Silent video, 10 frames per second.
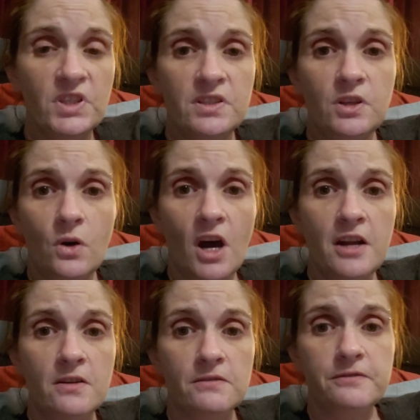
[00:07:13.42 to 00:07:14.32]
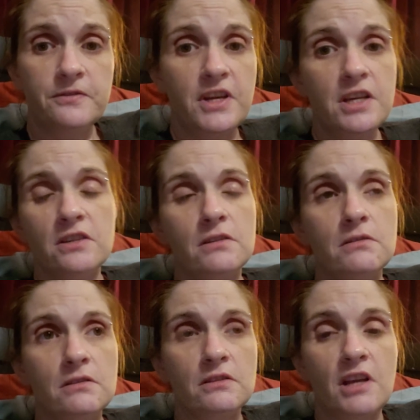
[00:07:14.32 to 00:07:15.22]
So I don't
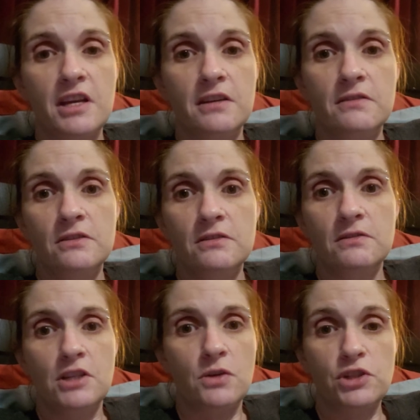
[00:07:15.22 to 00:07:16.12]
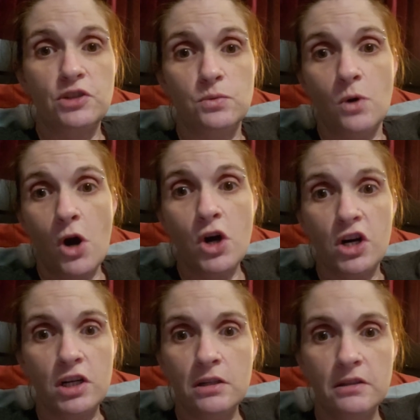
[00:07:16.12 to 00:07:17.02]
feel like, she's
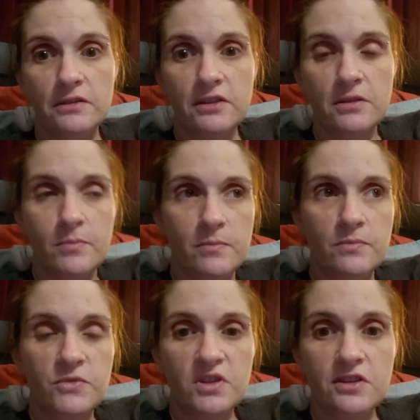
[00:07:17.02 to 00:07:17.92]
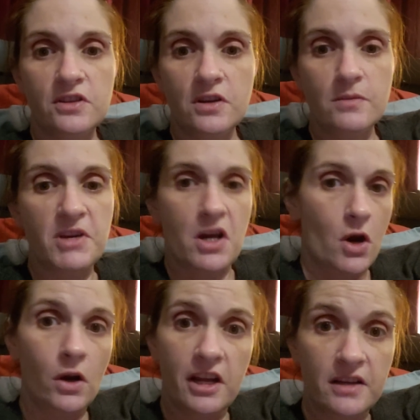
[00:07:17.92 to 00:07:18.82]
wrong to be
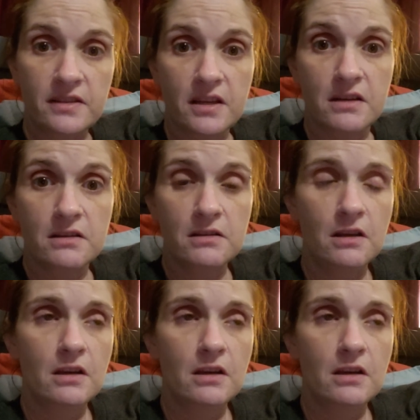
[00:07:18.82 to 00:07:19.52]
hurting still.